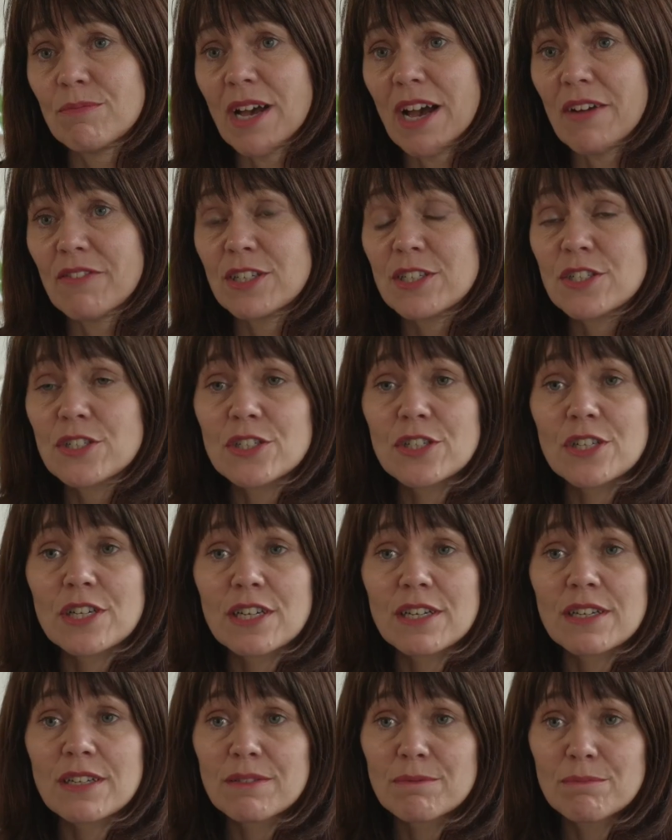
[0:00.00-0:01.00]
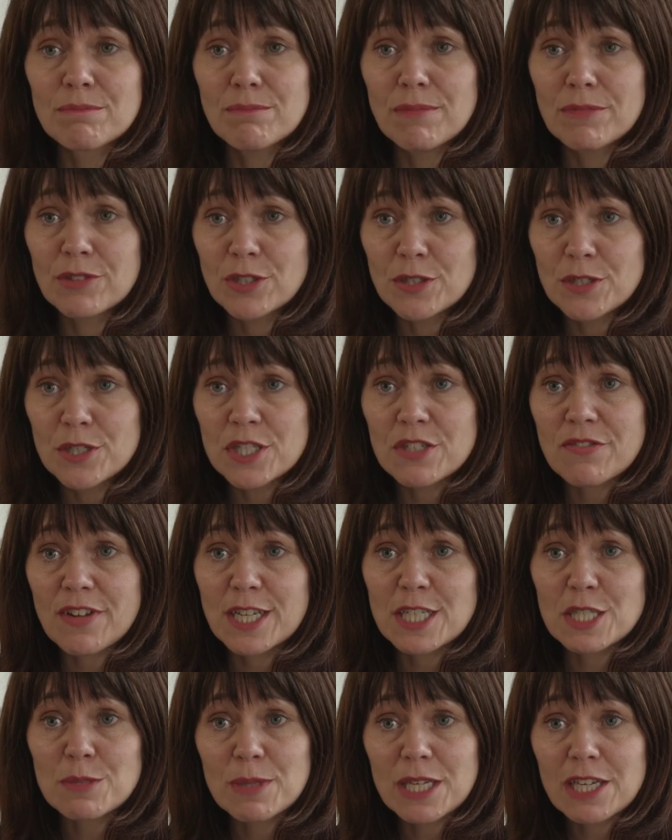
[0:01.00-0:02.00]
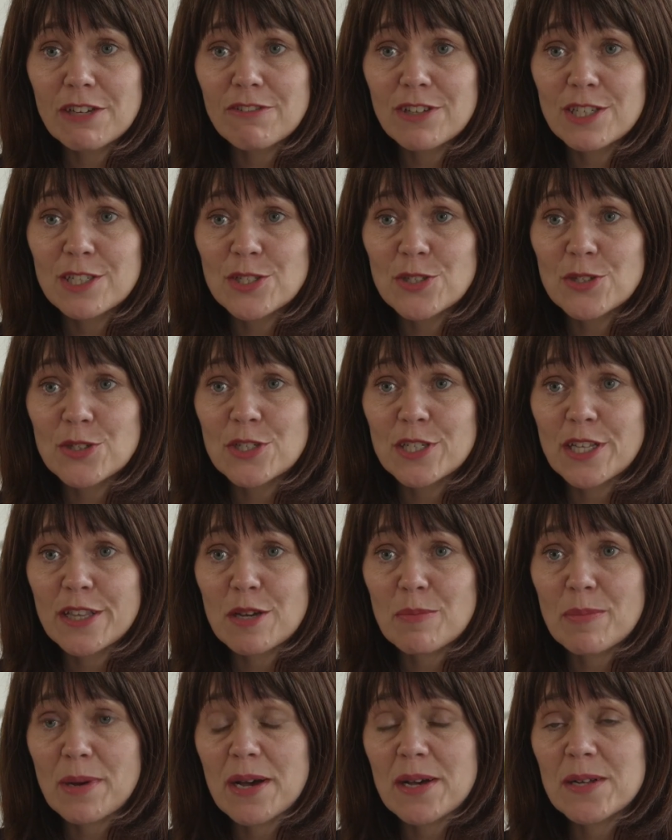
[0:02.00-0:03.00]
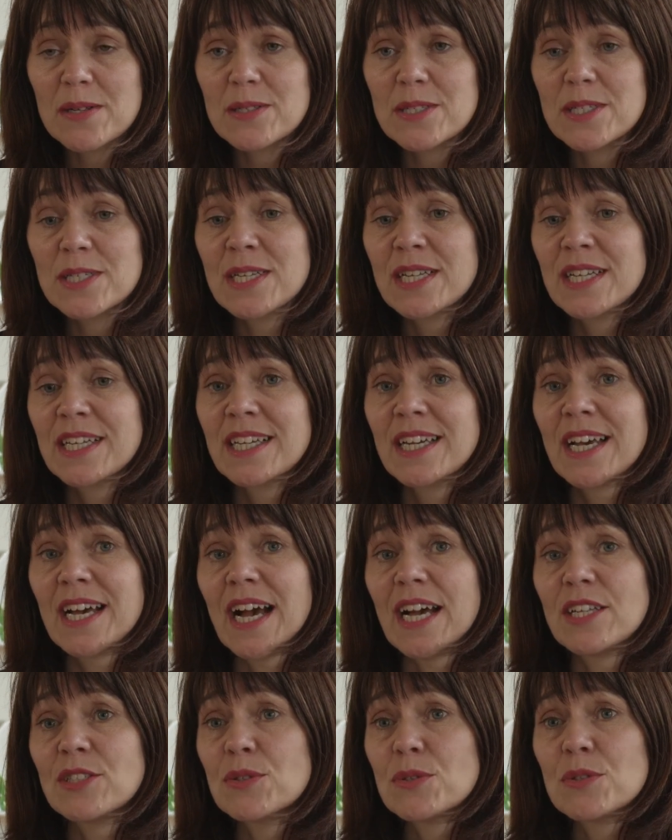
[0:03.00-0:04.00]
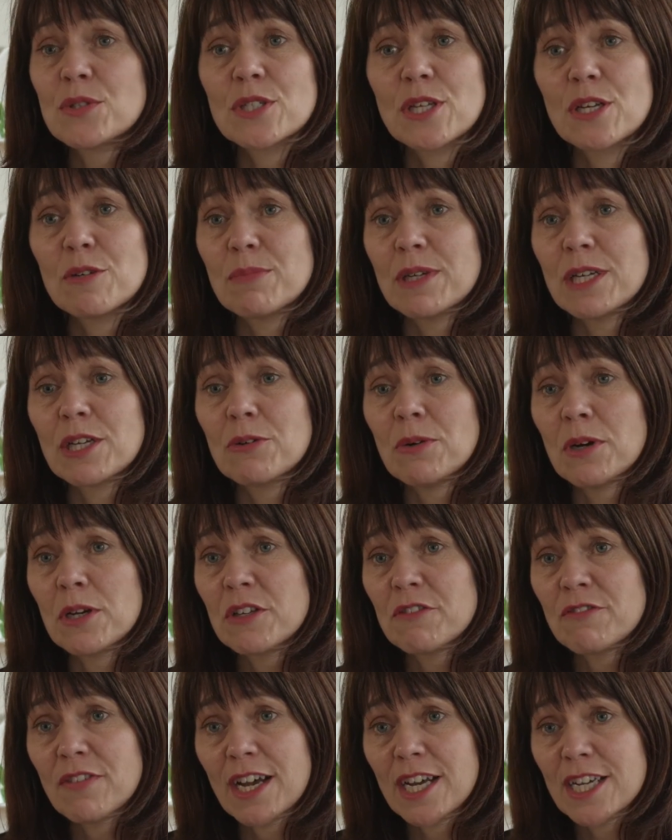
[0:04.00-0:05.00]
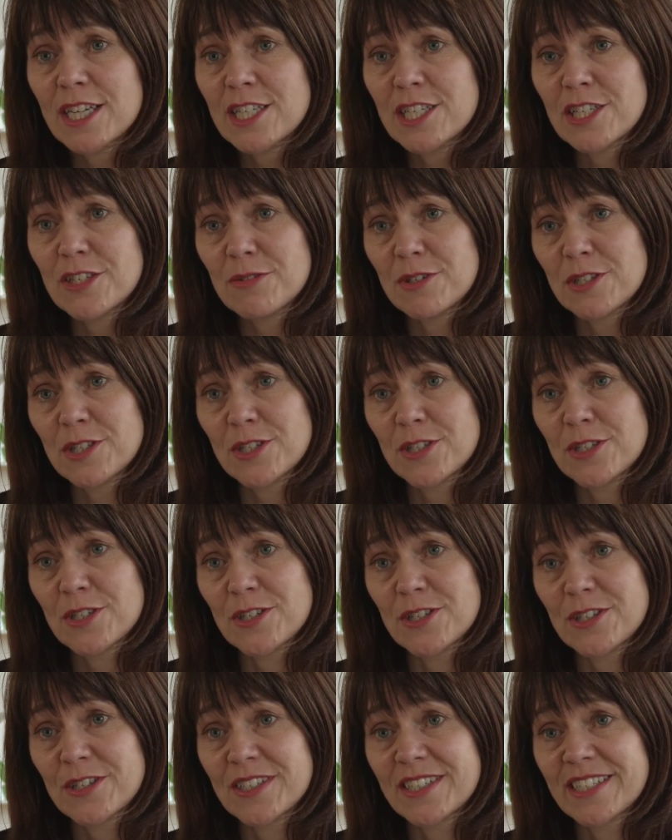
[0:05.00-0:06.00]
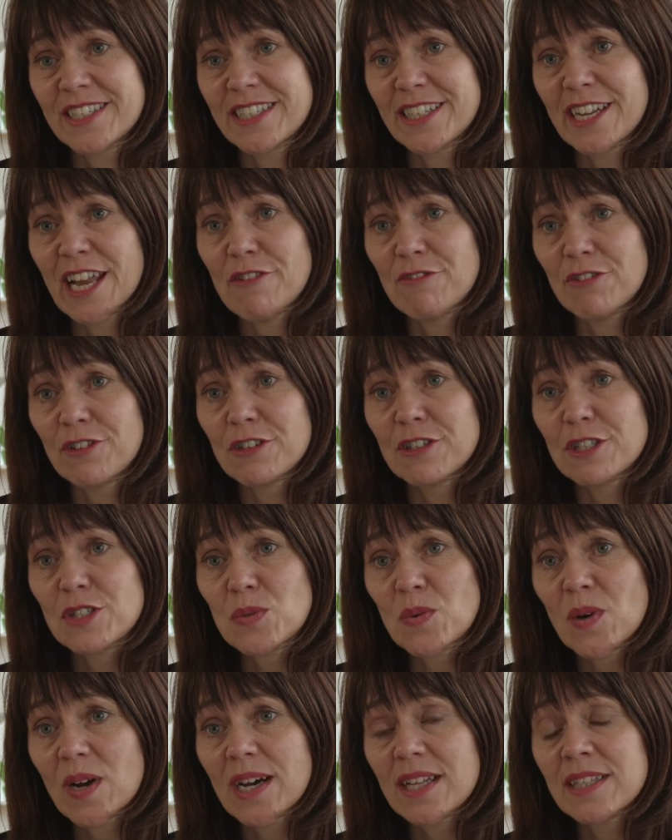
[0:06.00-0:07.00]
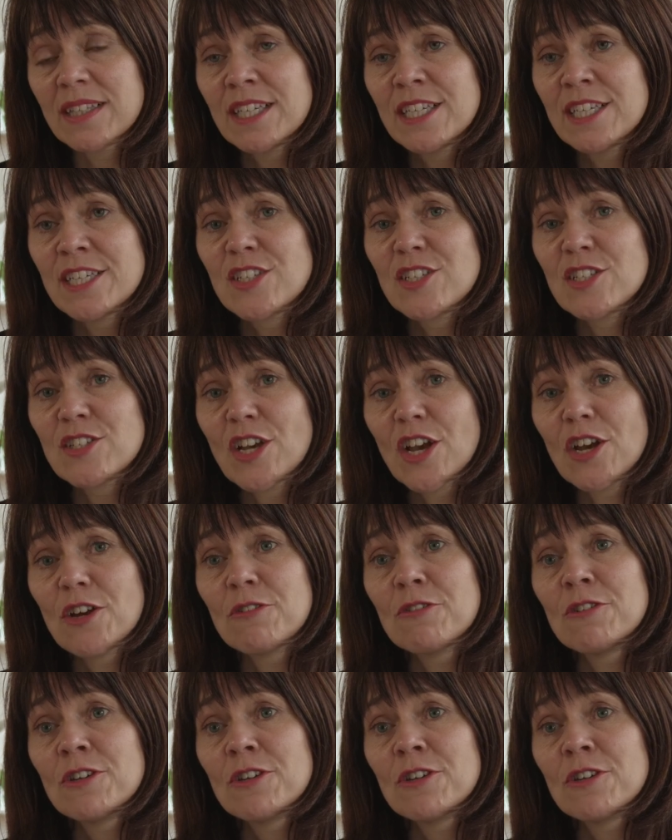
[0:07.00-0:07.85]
having certain years of experience under their belt, and also being qualified to a certain level as well. So